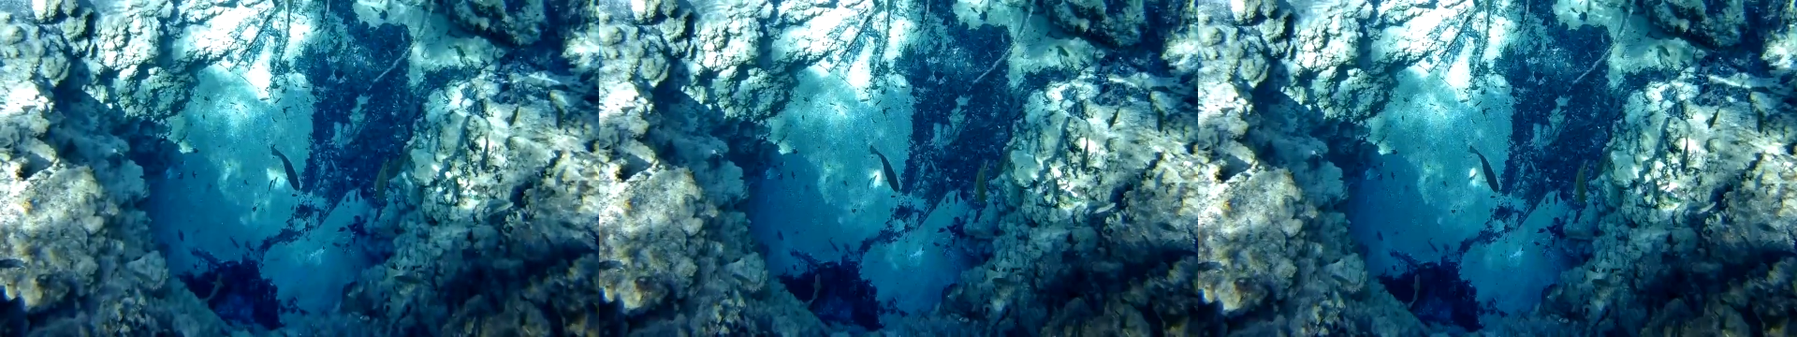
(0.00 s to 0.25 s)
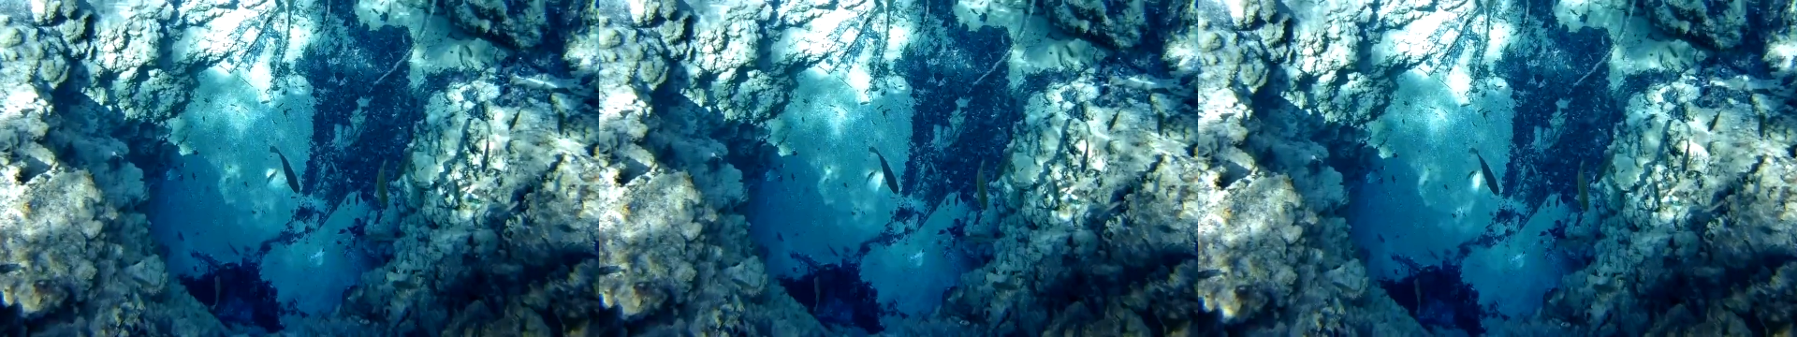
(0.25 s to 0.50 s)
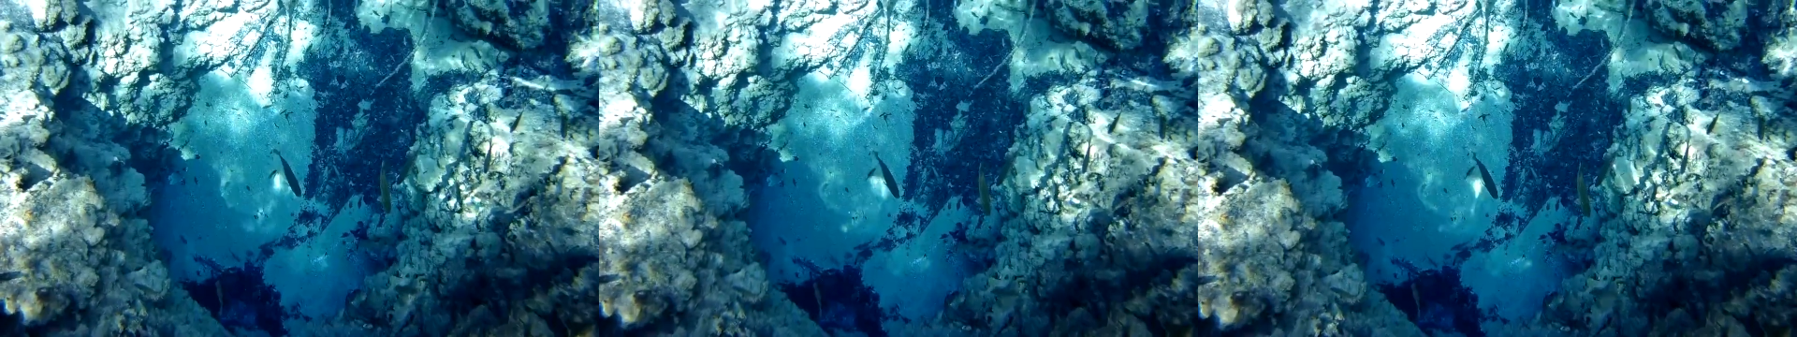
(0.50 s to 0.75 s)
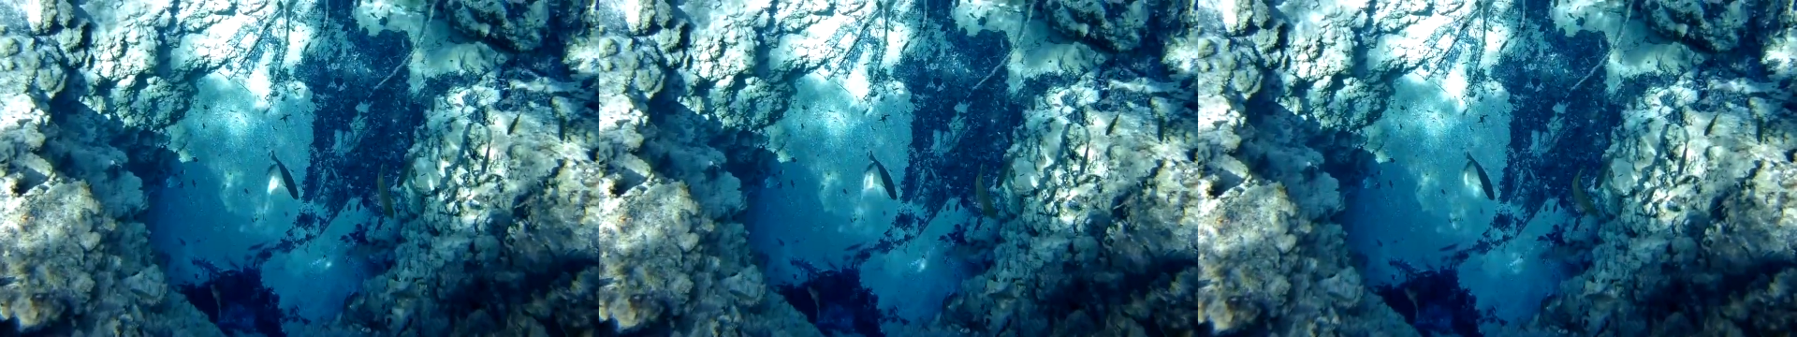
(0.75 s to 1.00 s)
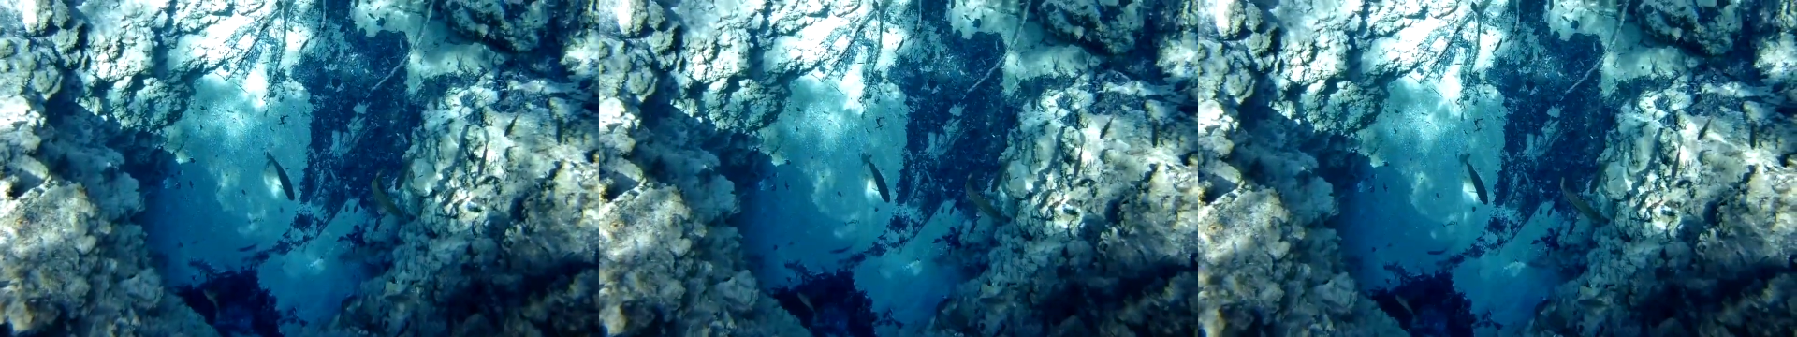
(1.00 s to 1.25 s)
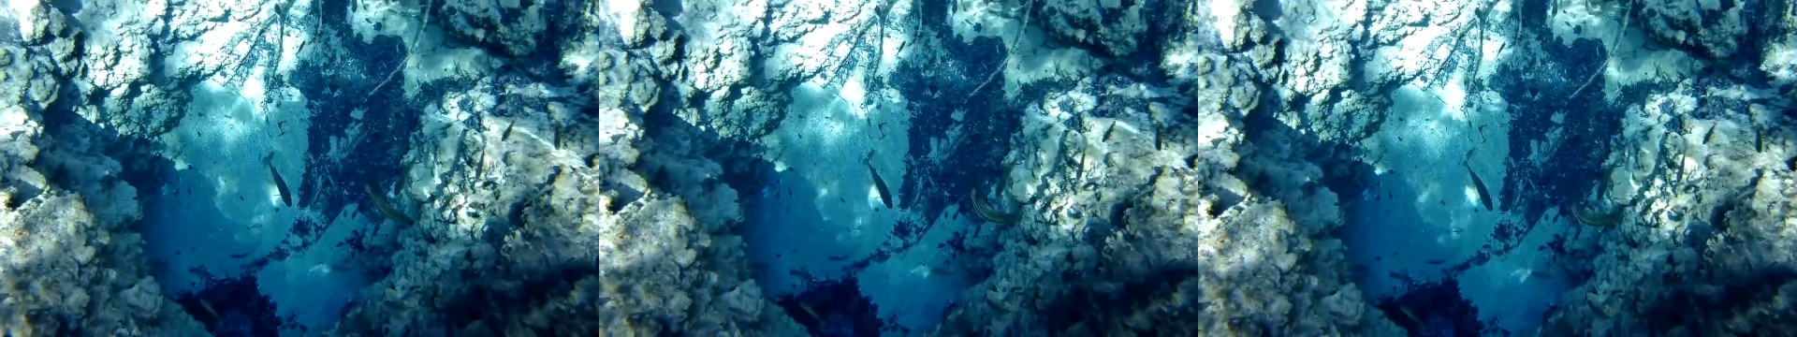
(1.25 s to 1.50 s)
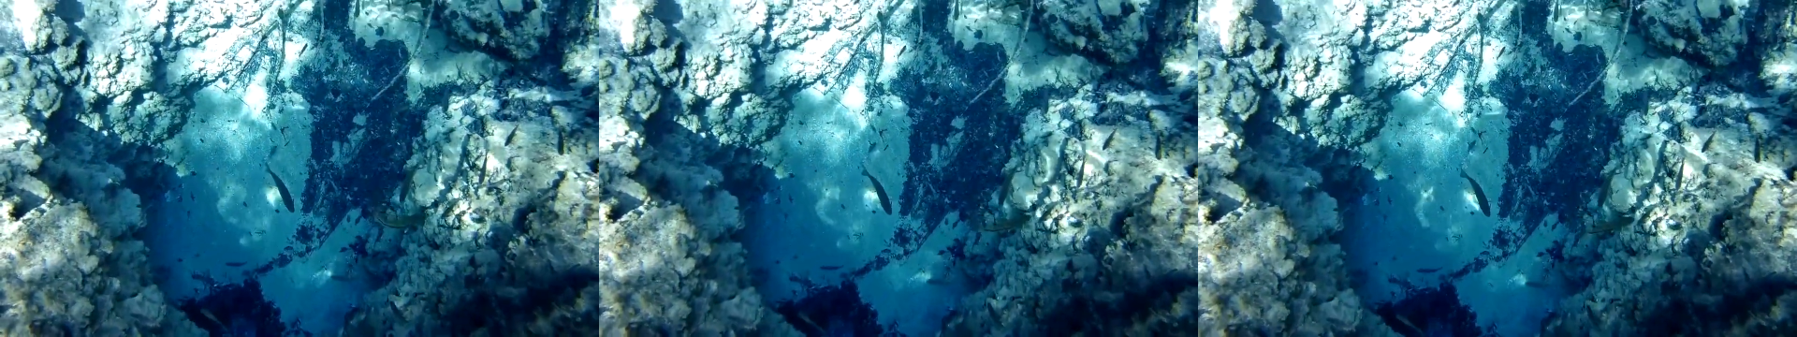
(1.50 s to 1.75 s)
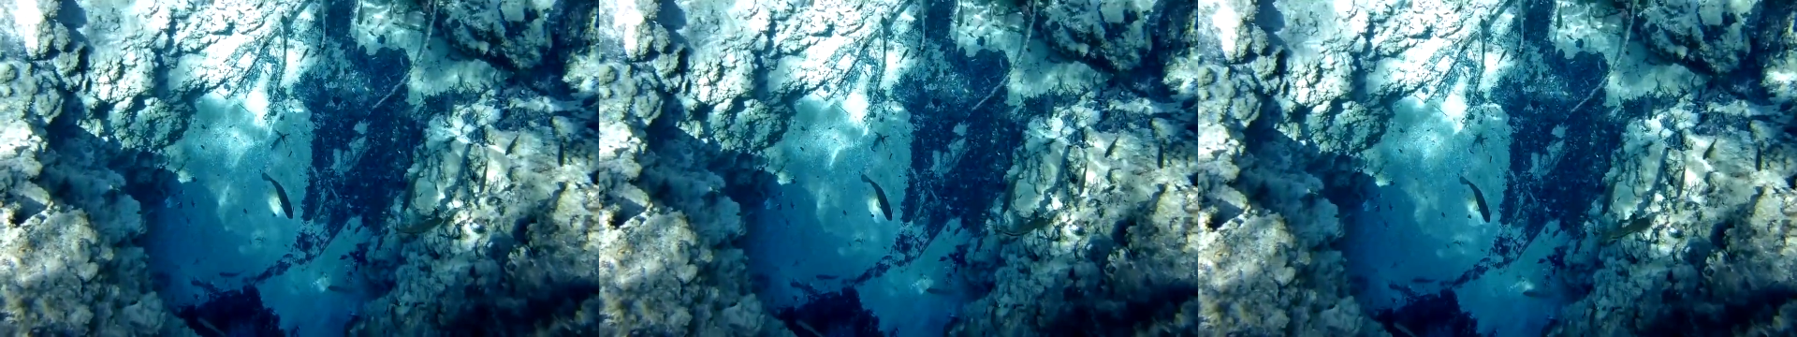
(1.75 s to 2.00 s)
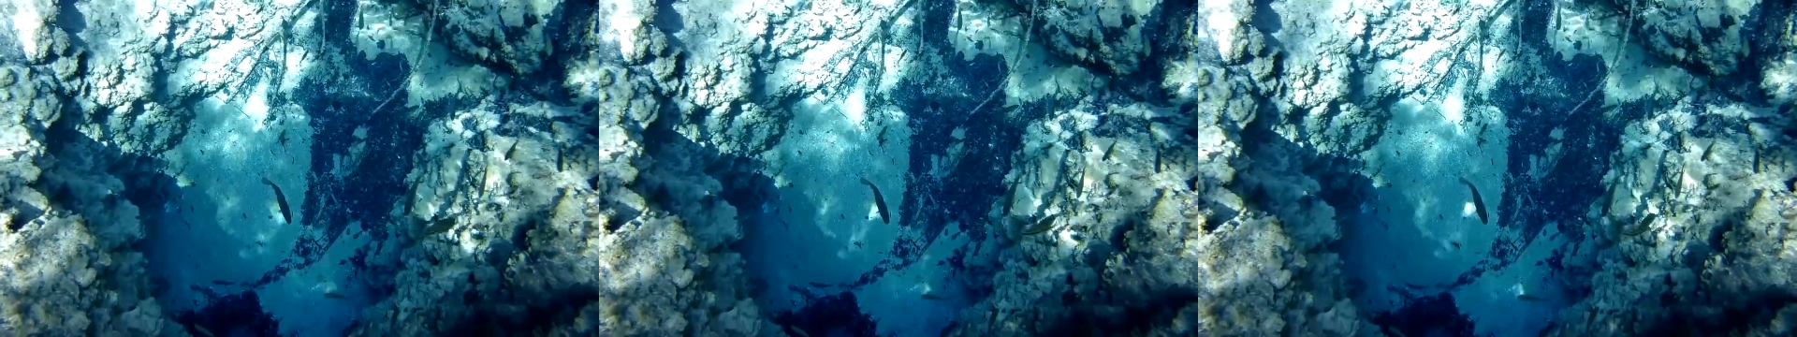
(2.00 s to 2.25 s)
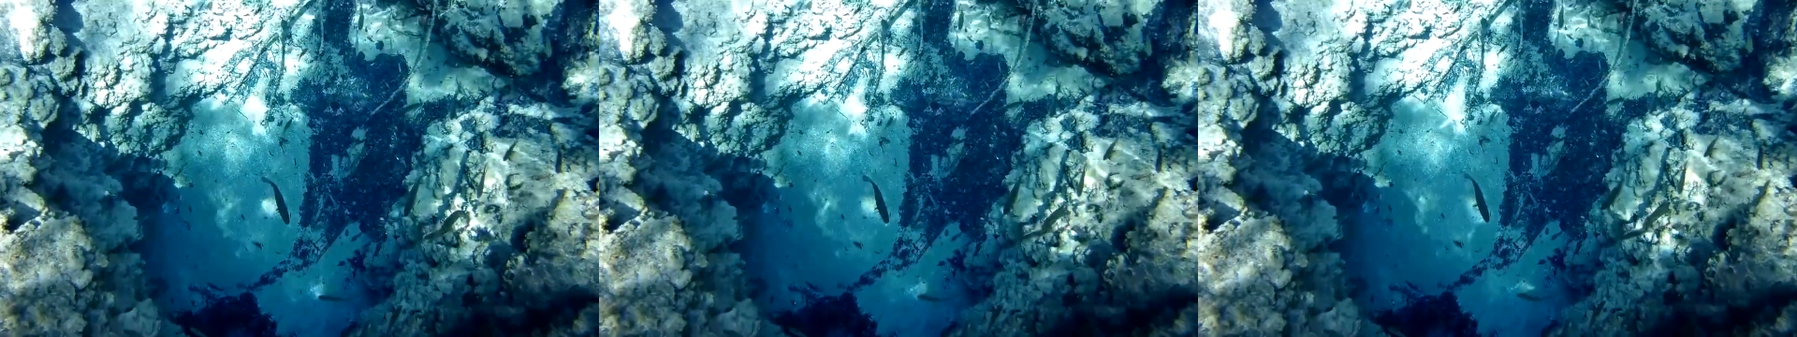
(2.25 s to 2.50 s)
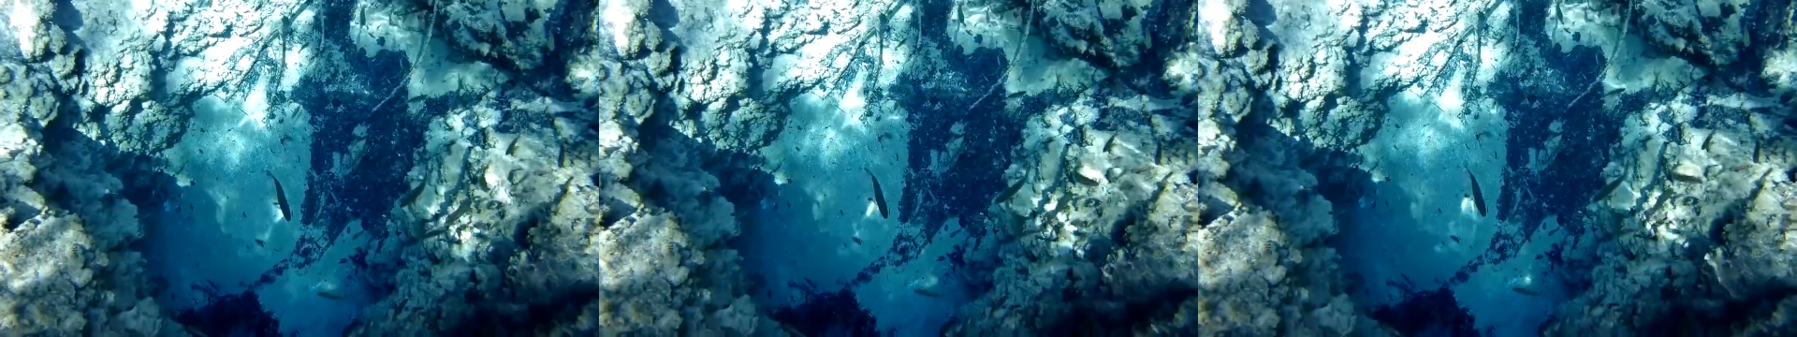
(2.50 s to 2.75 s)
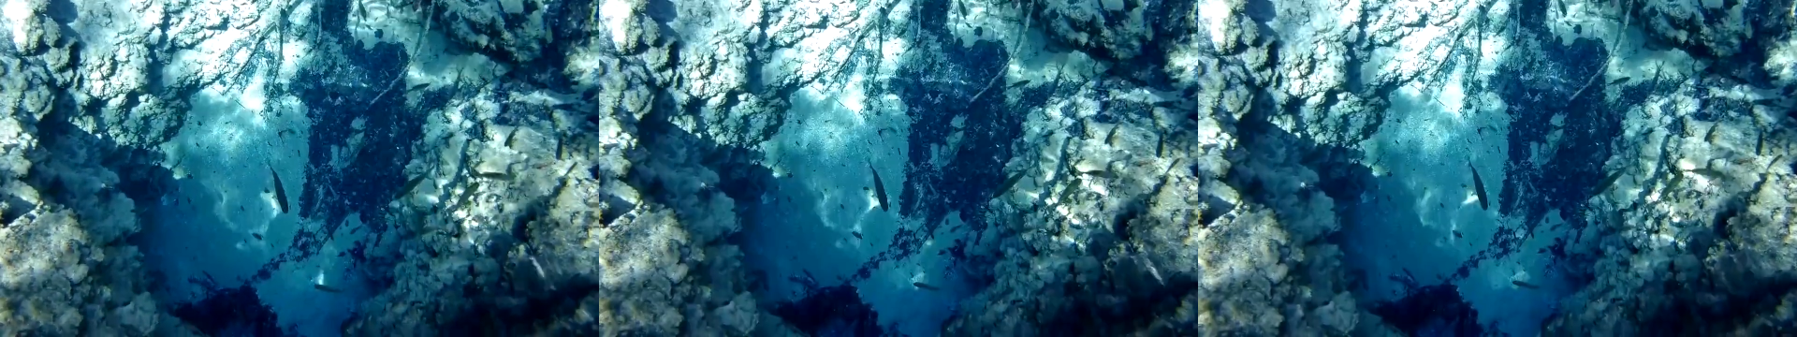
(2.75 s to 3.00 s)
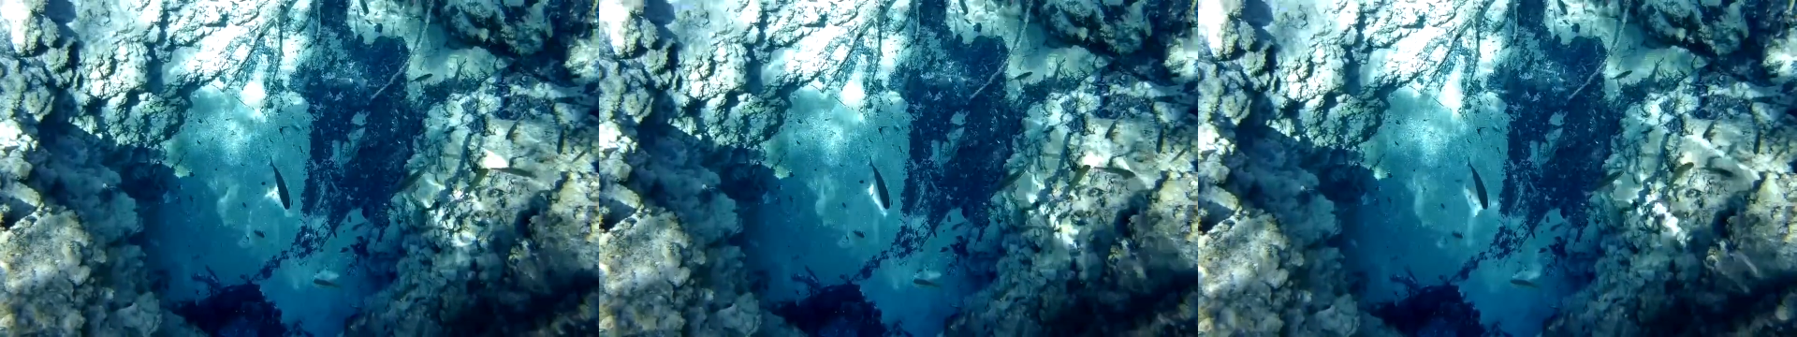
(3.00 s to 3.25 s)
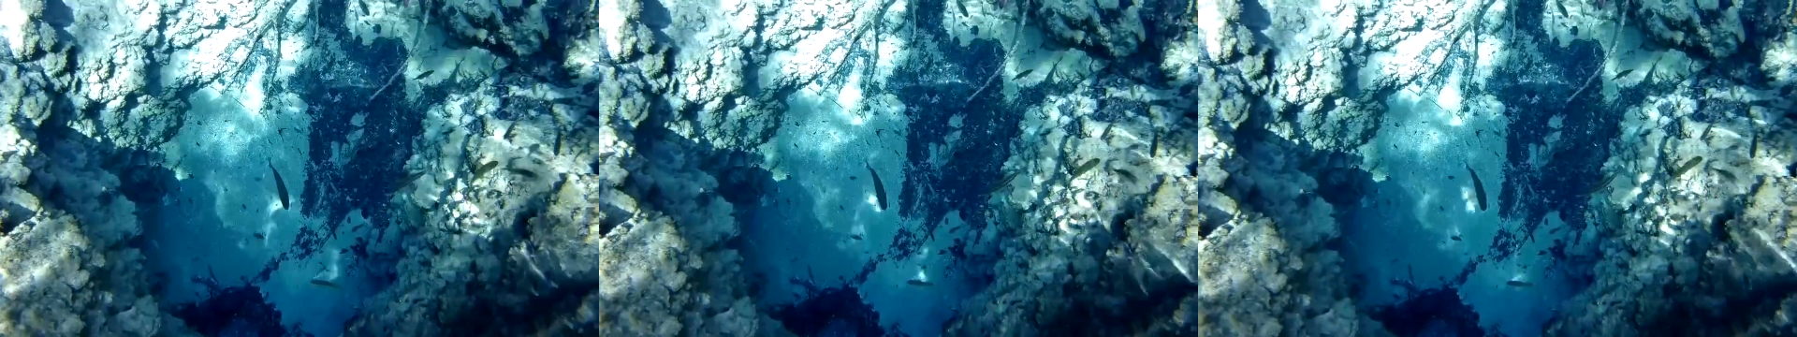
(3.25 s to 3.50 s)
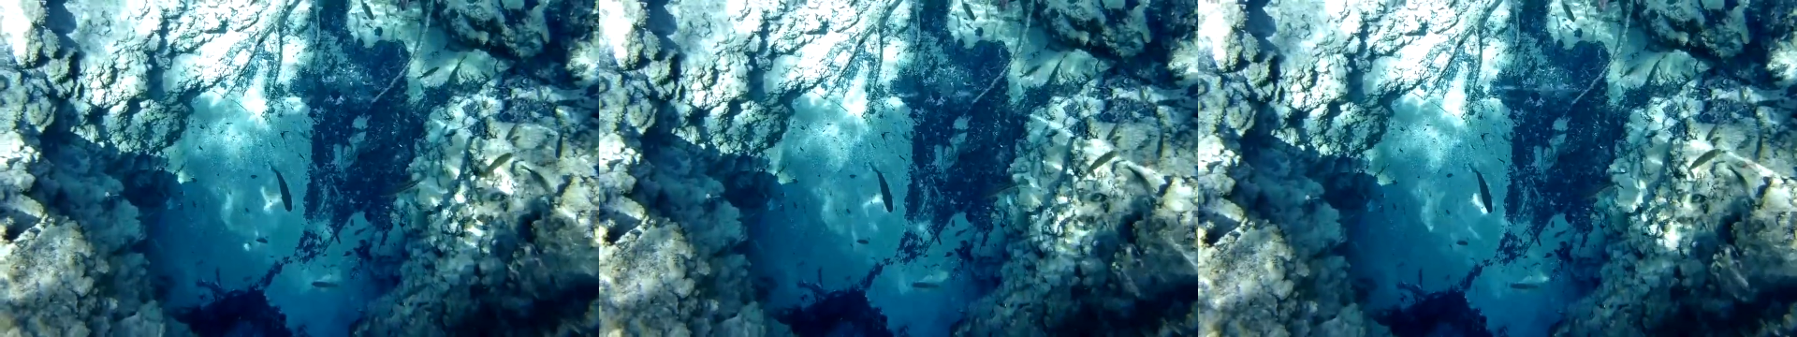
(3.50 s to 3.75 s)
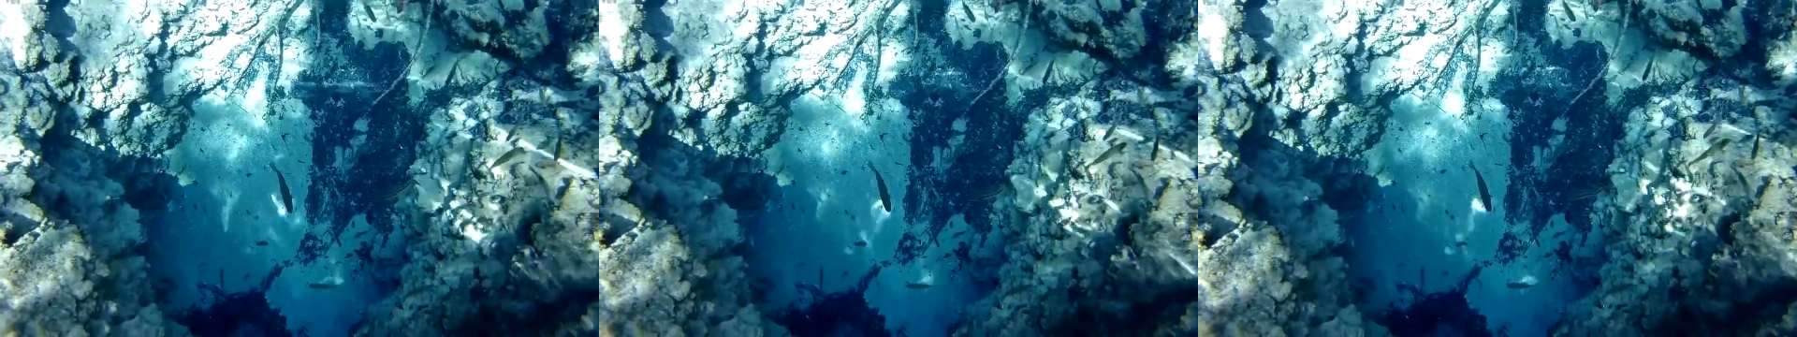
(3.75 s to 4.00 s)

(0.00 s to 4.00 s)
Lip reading: Nobody's mouth can be seen.